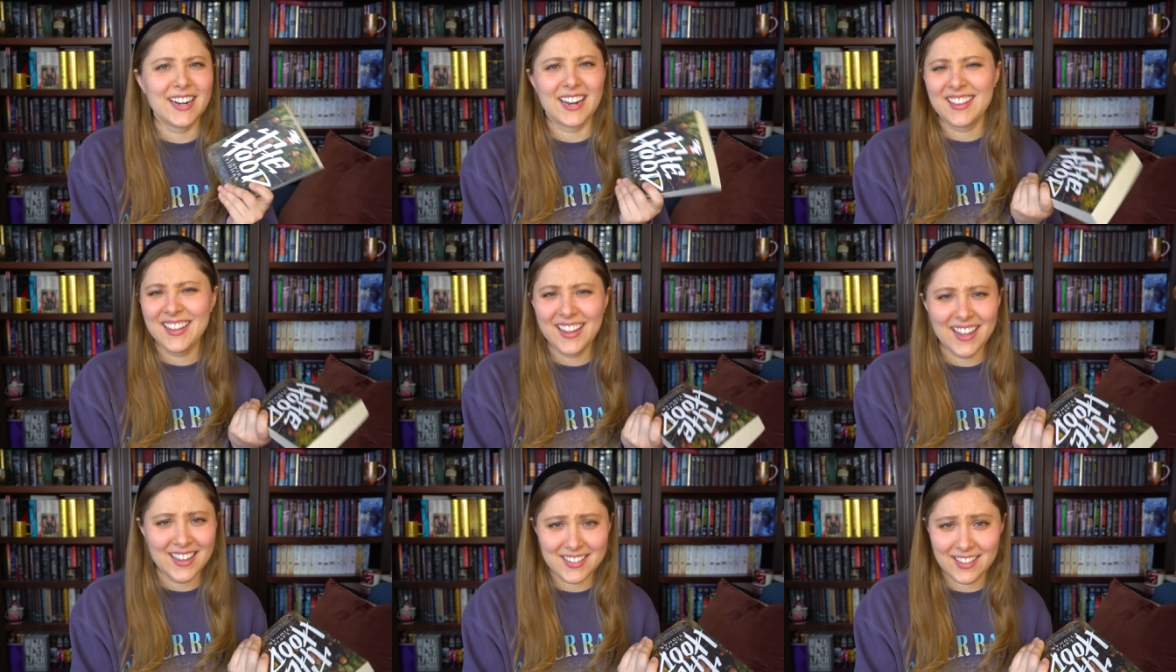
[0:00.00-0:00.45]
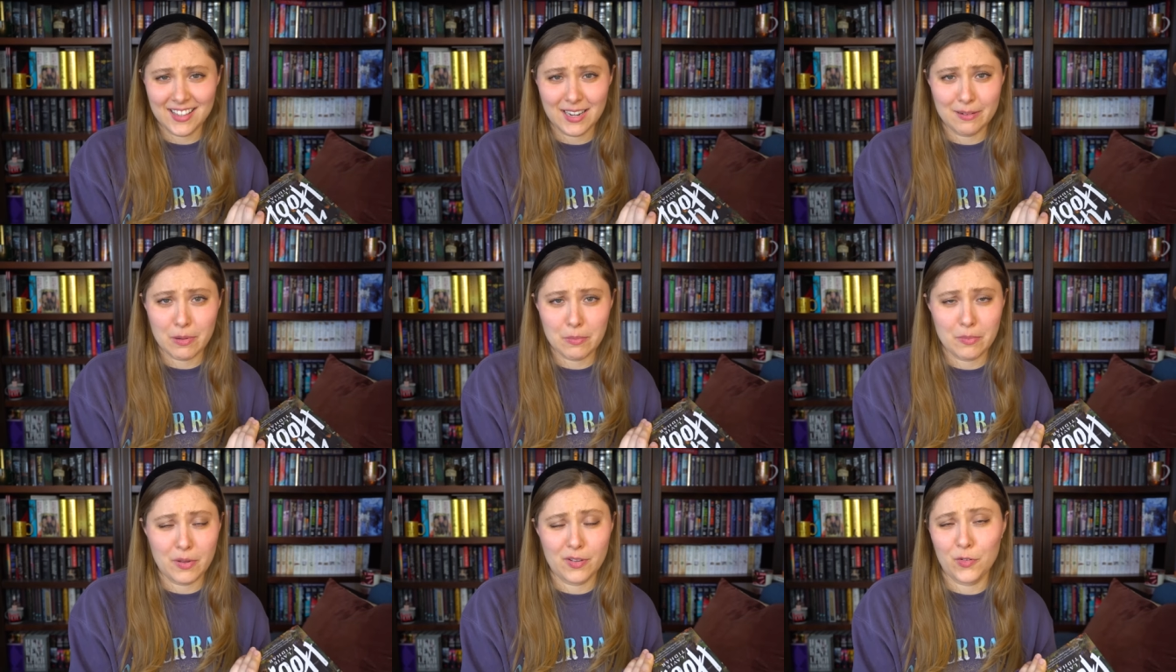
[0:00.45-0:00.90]
I think I said that
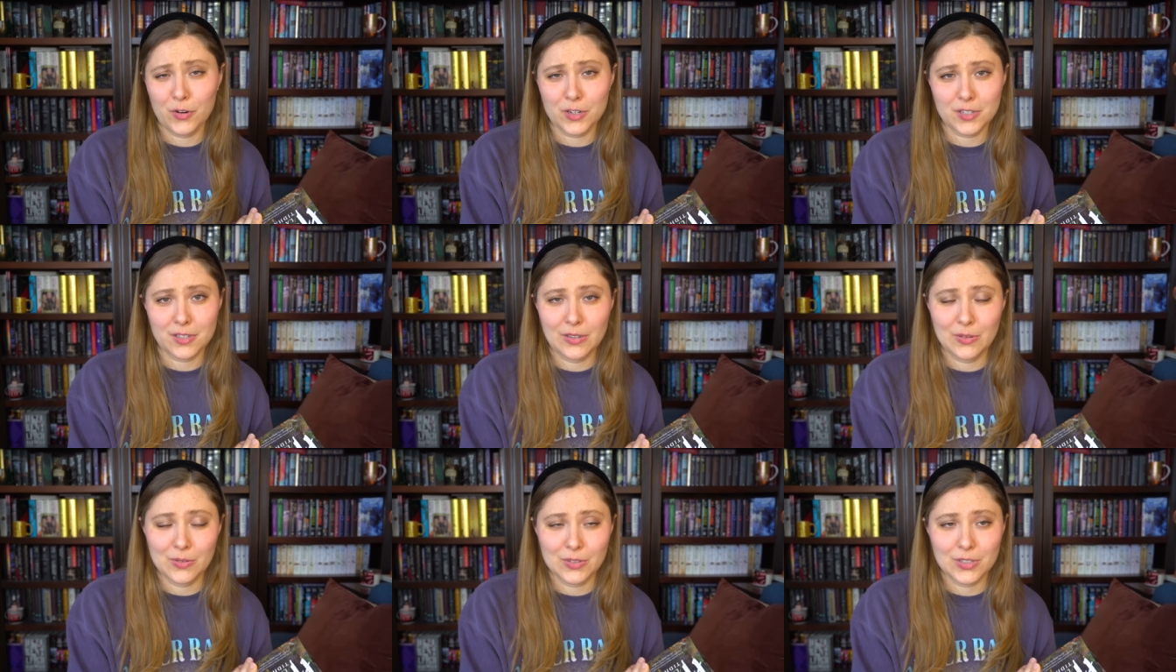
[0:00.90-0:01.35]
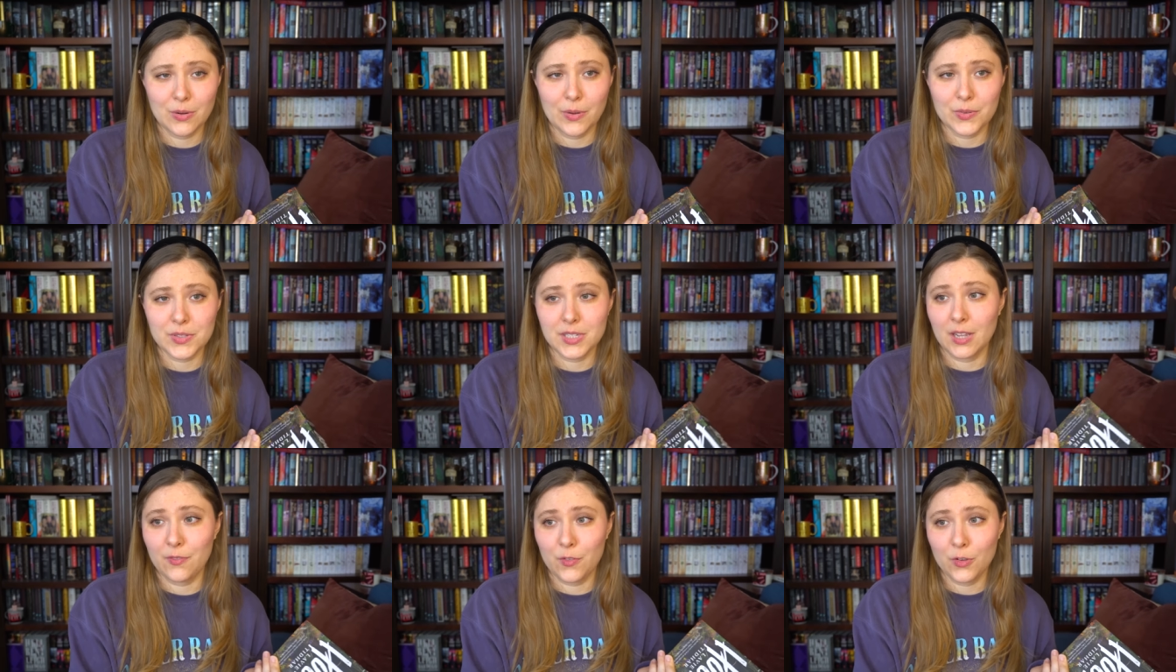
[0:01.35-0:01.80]
about By Force Alone too. I
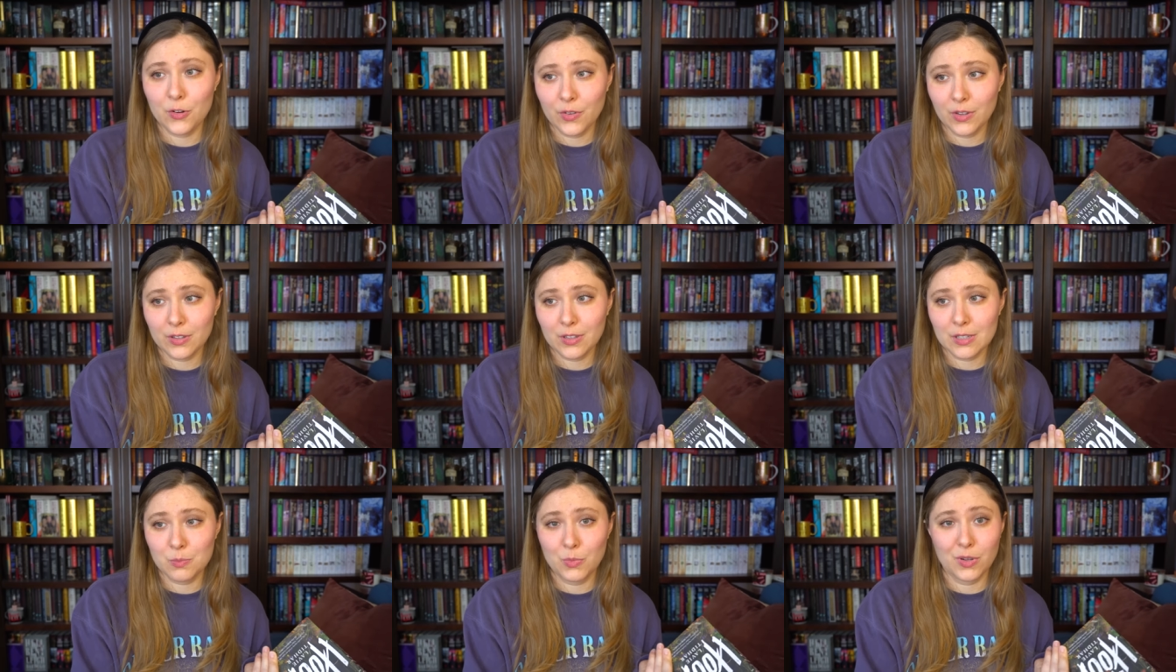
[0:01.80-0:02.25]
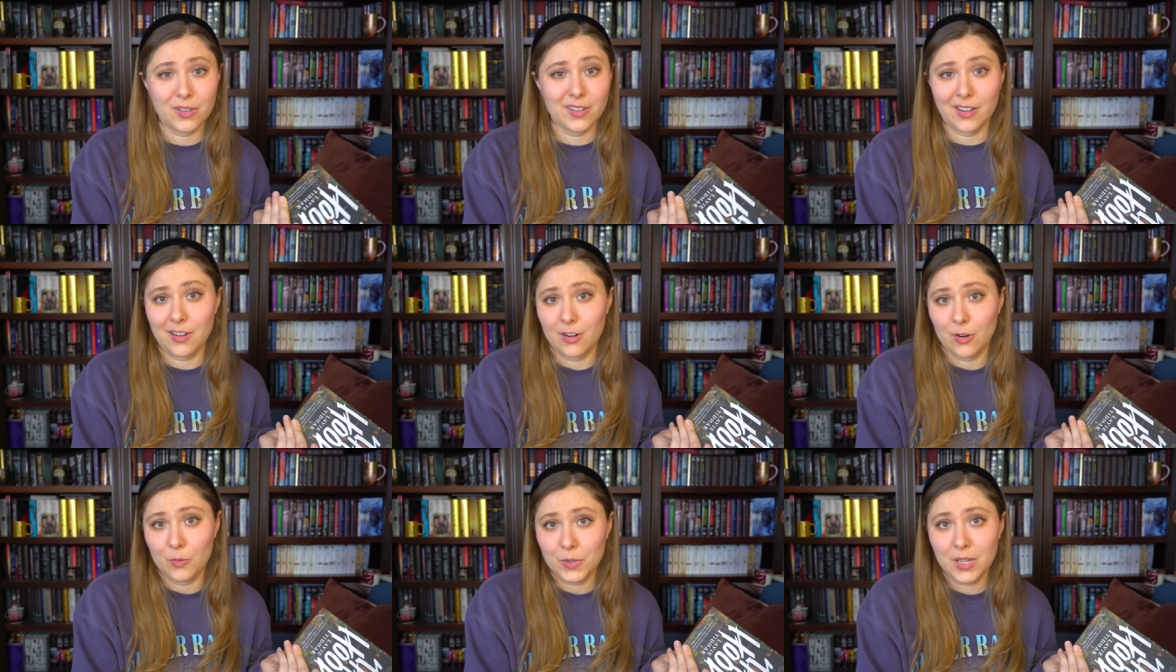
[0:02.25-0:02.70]
was like, if you don't like this book,
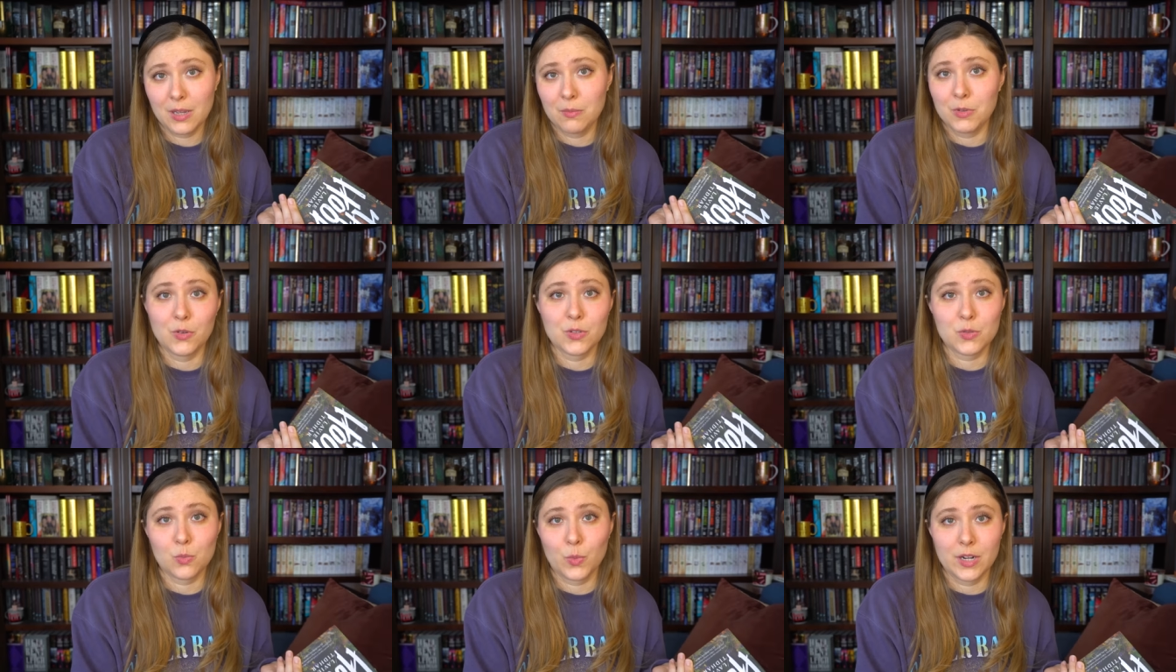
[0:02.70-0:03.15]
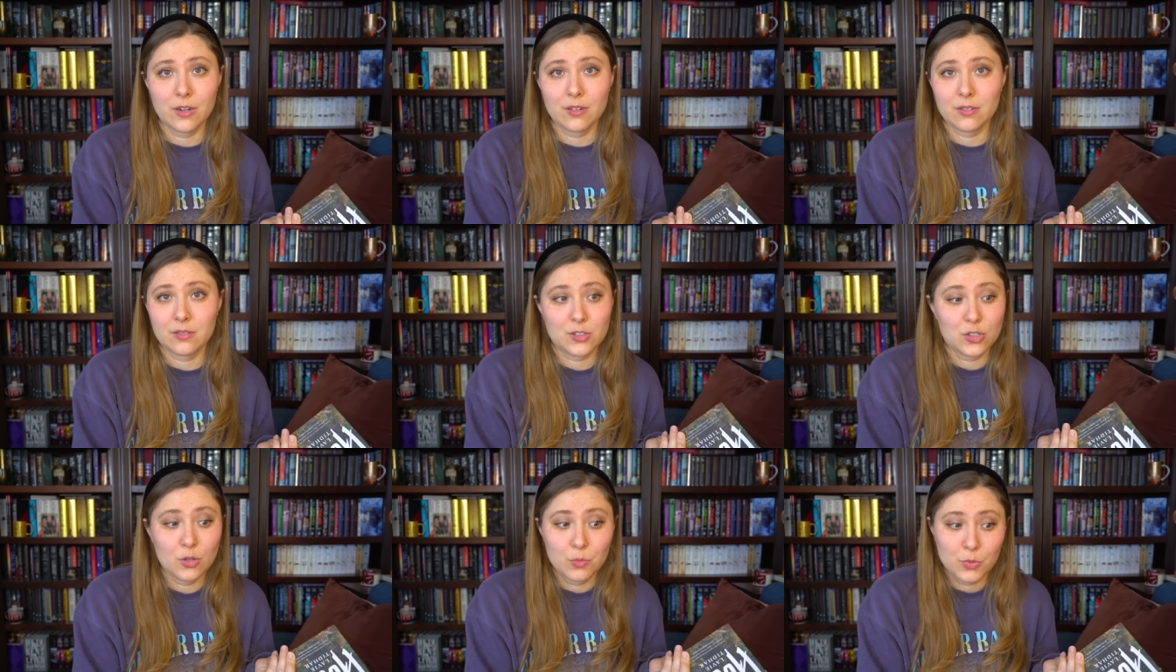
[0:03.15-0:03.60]
like I don't blame you. It's
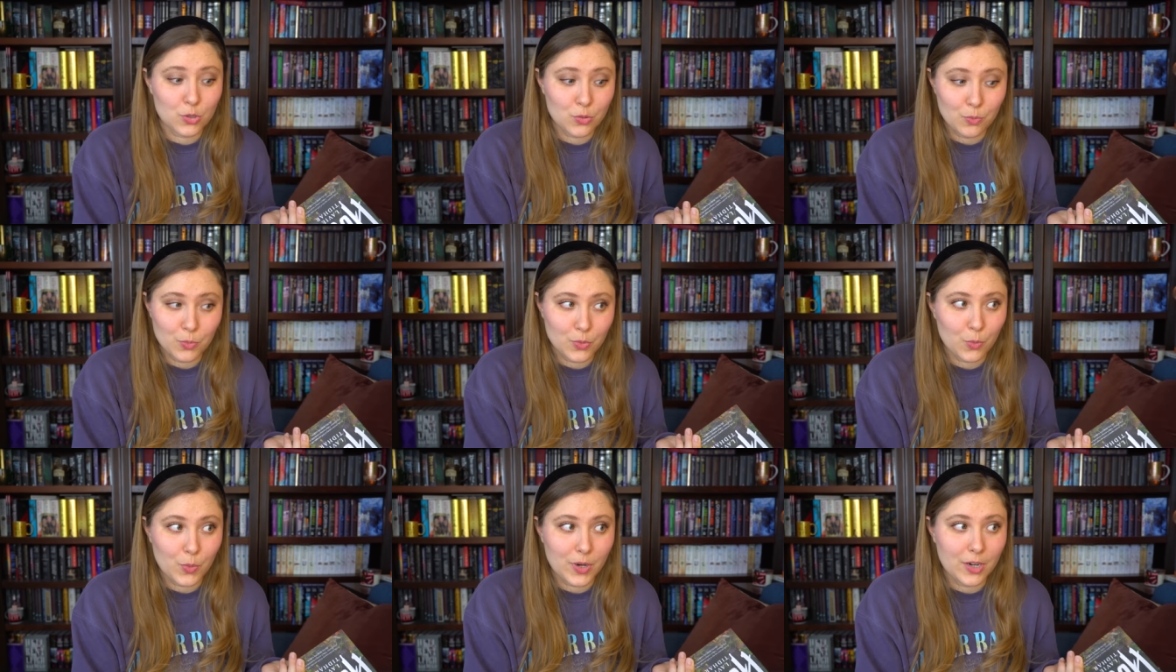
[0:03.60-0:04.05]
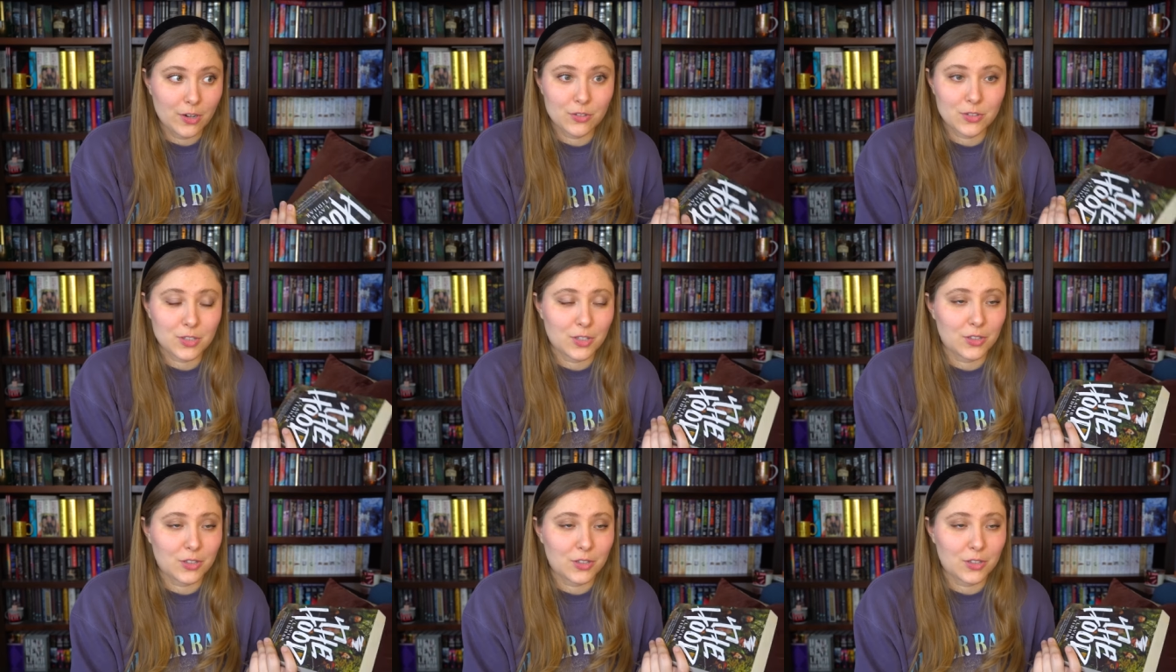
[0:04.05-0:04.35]
weird, super, super weird.